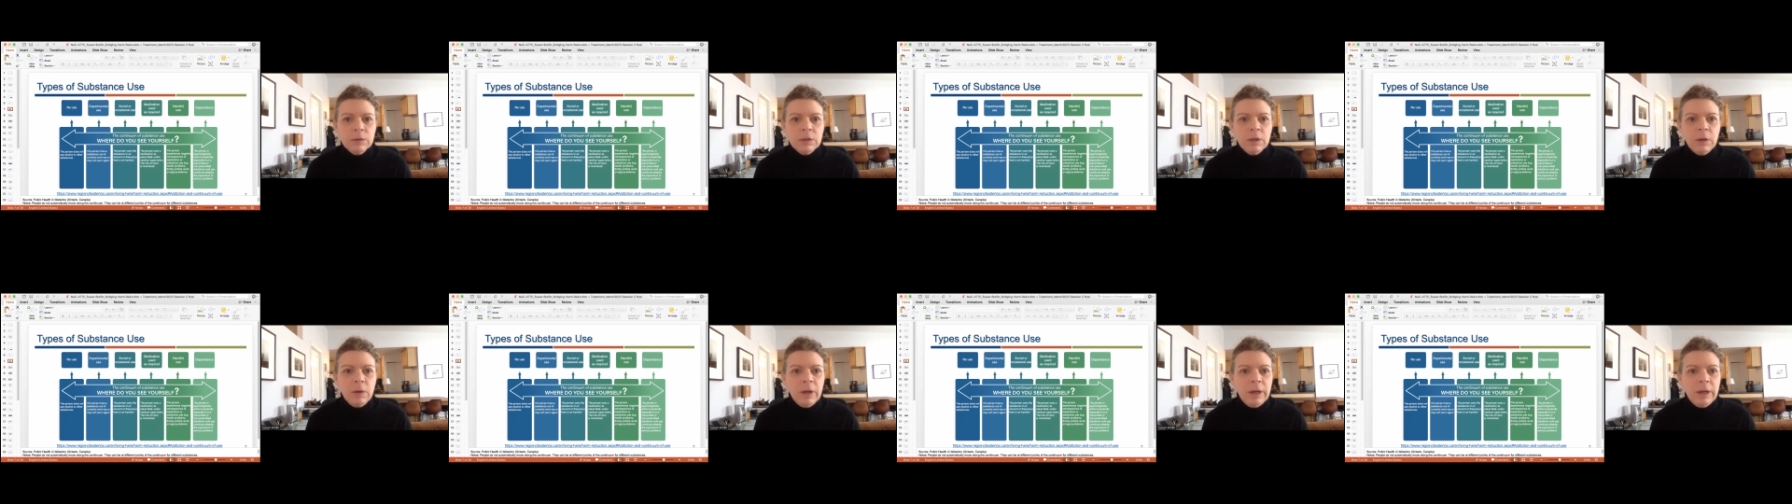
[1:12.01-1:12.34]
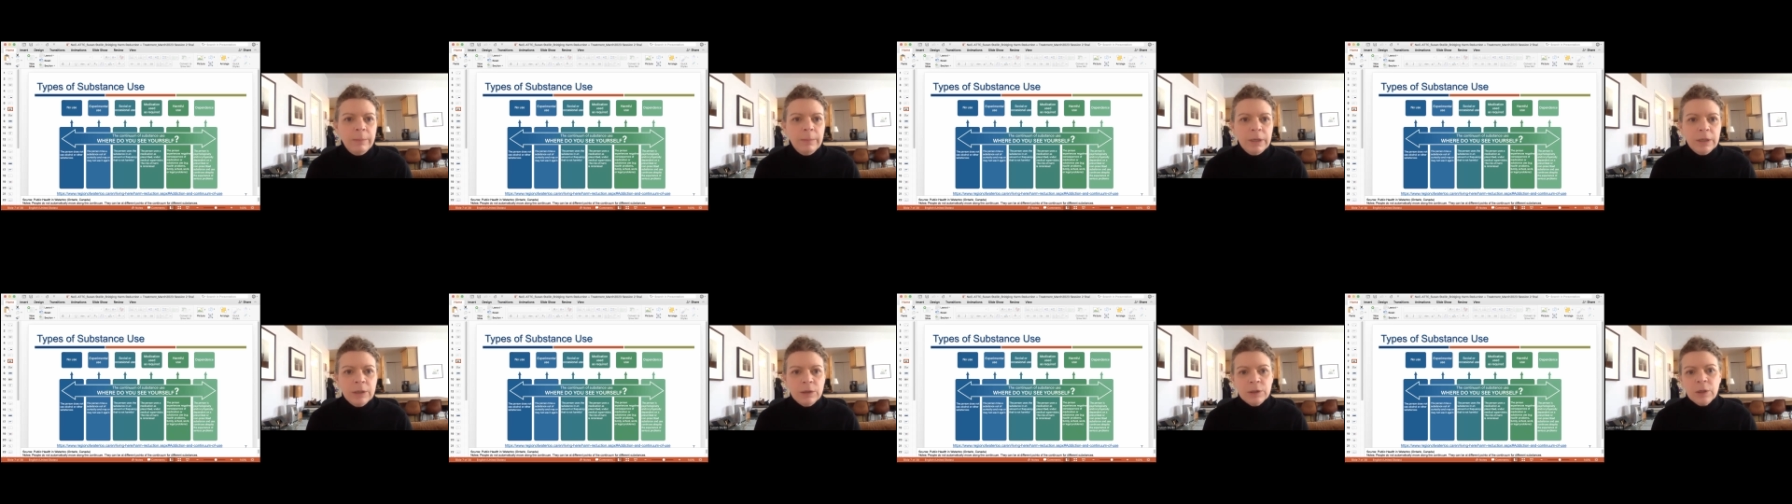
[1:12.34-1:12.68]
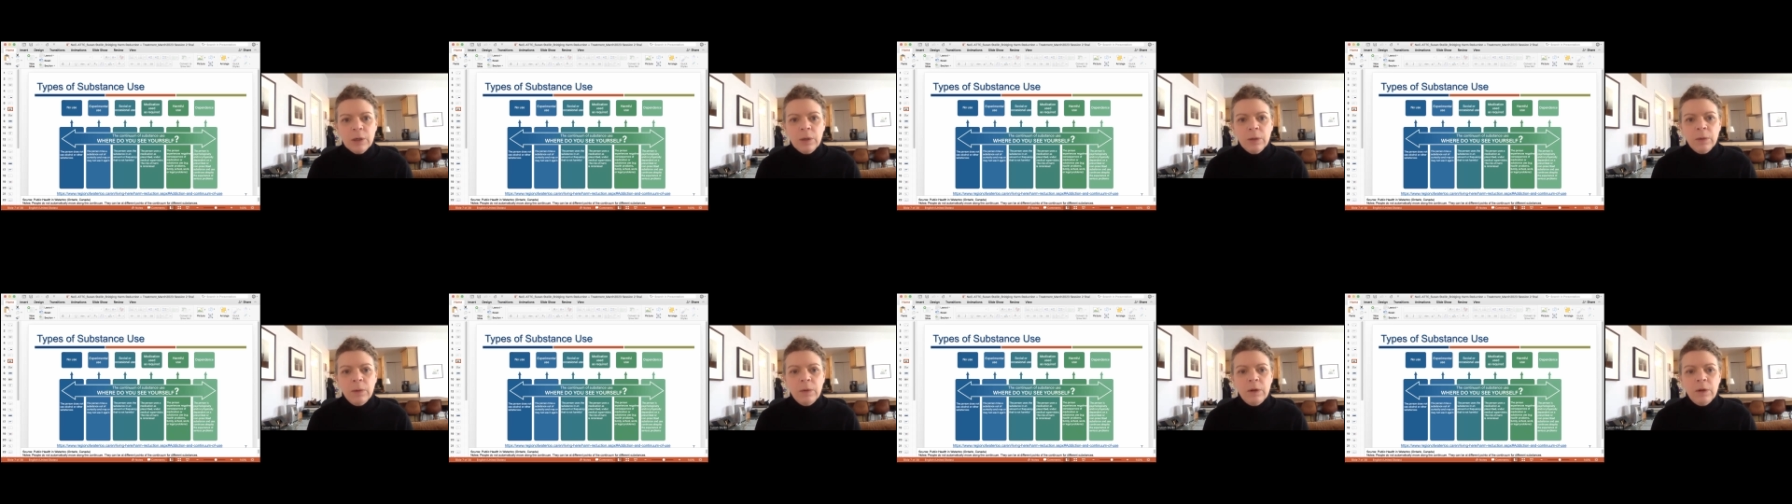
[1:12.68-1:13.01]
So I'm going to
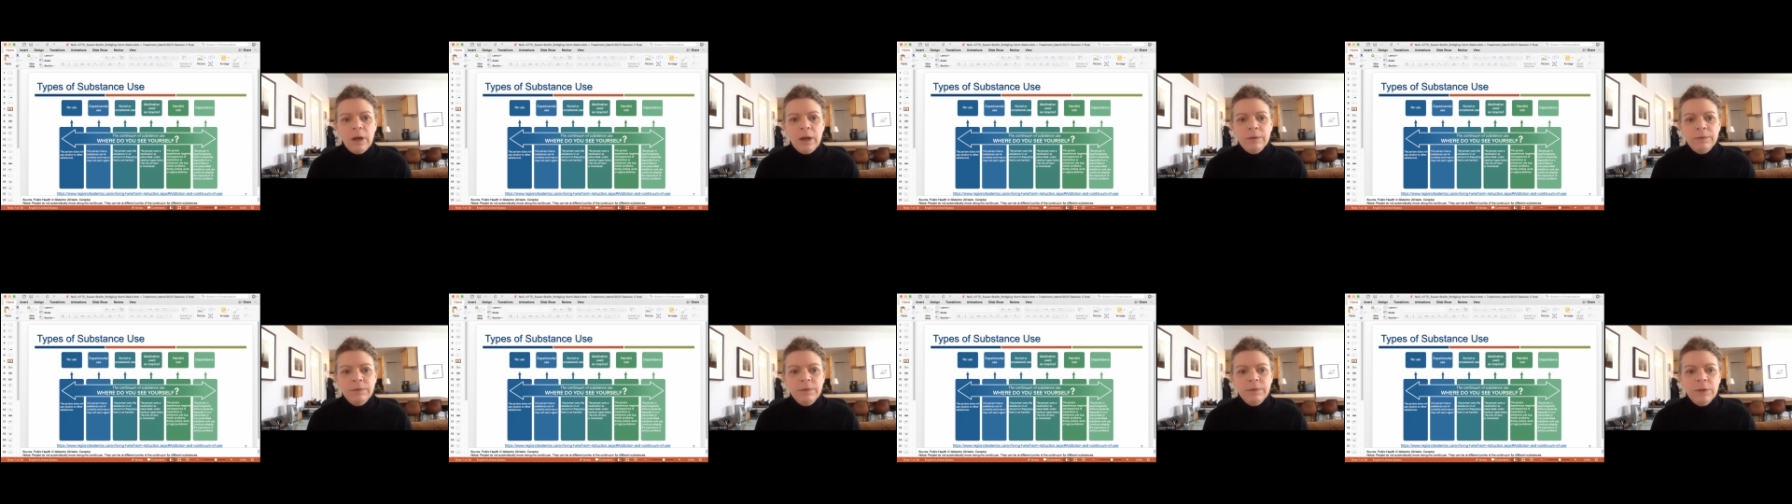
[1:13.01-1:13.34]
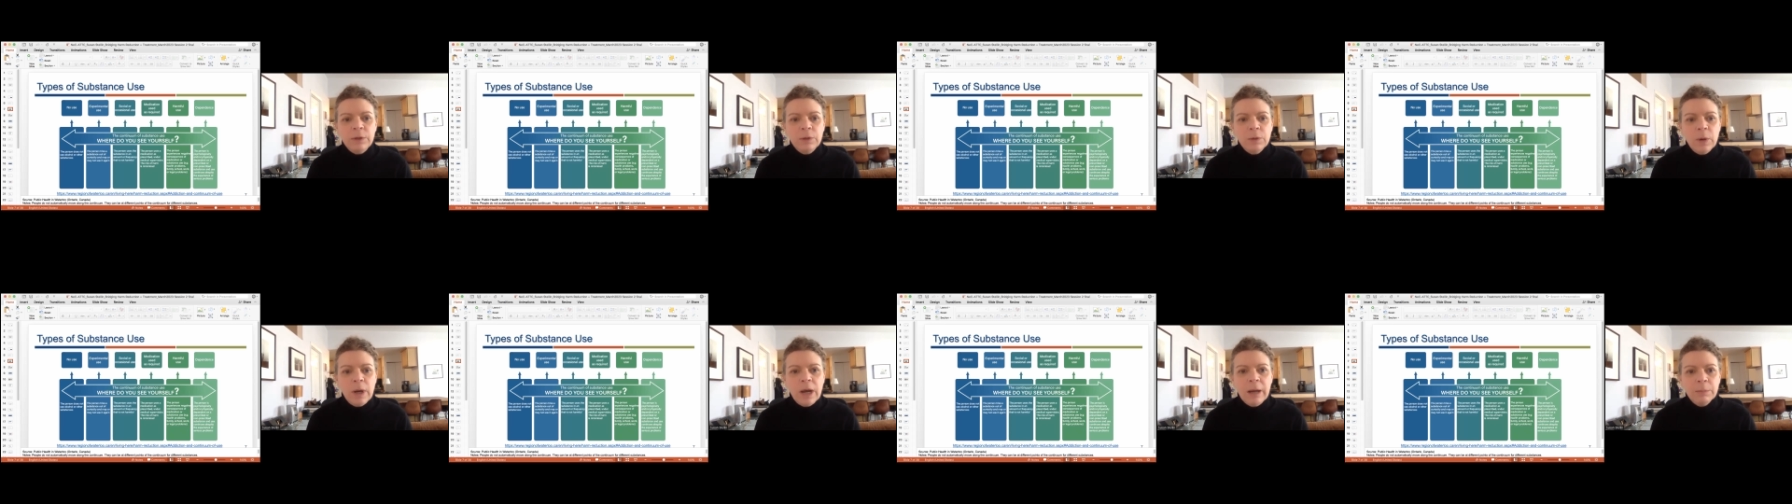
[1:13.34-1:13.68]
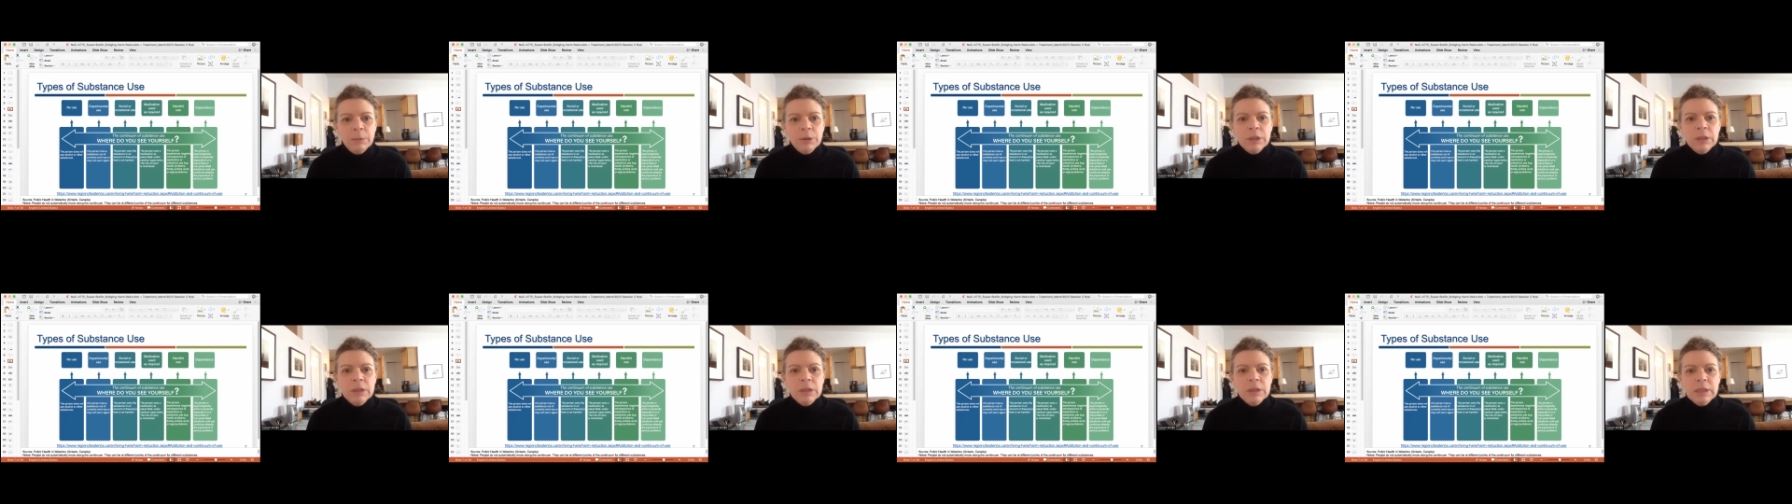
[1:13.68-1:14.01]
show a few
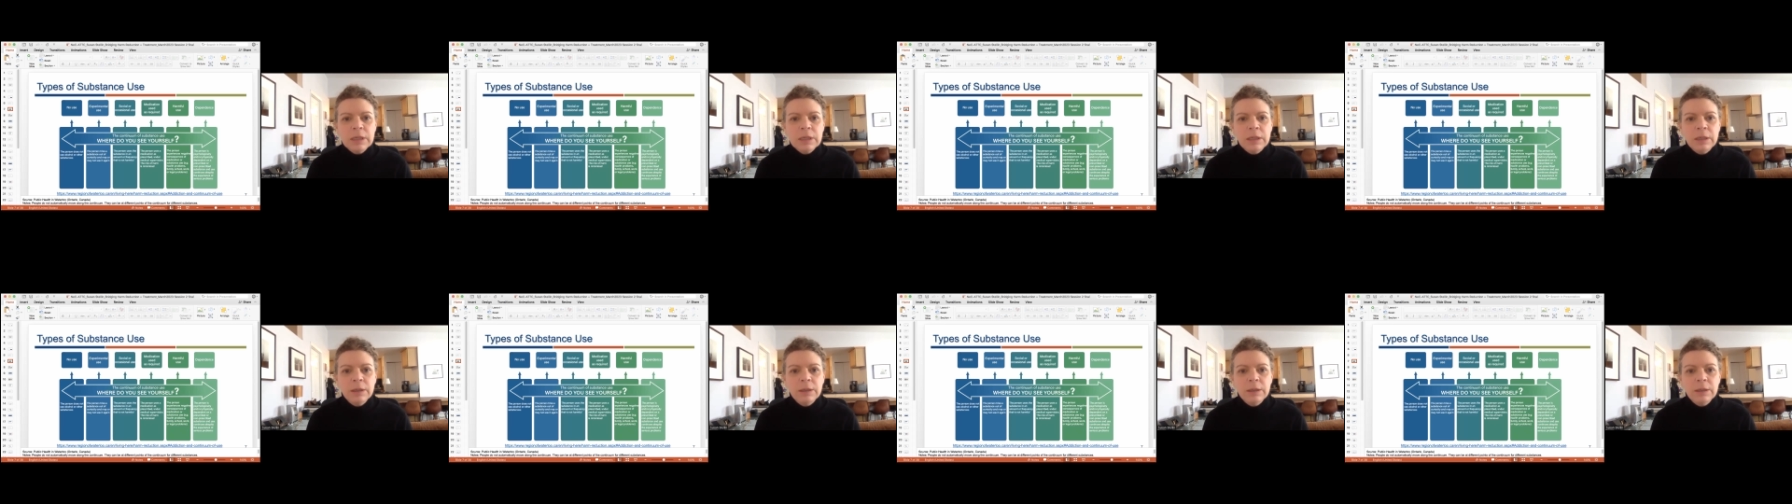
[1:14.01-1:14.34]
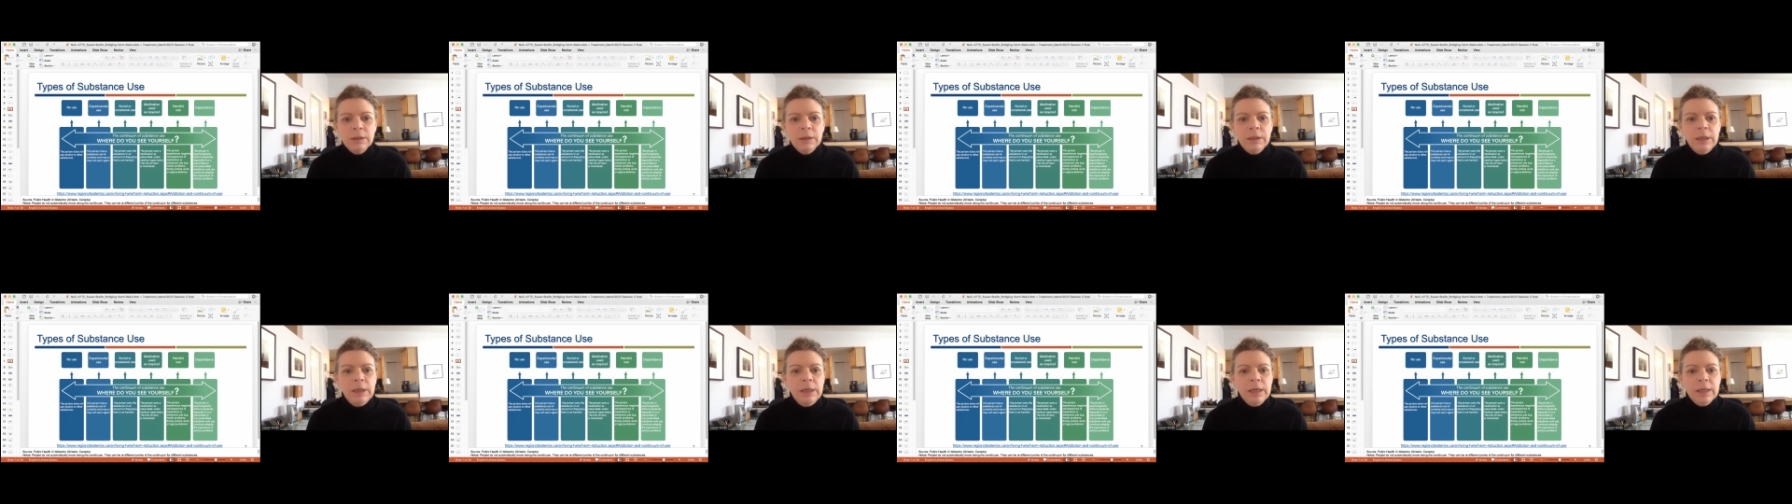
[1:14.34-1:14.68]
options here.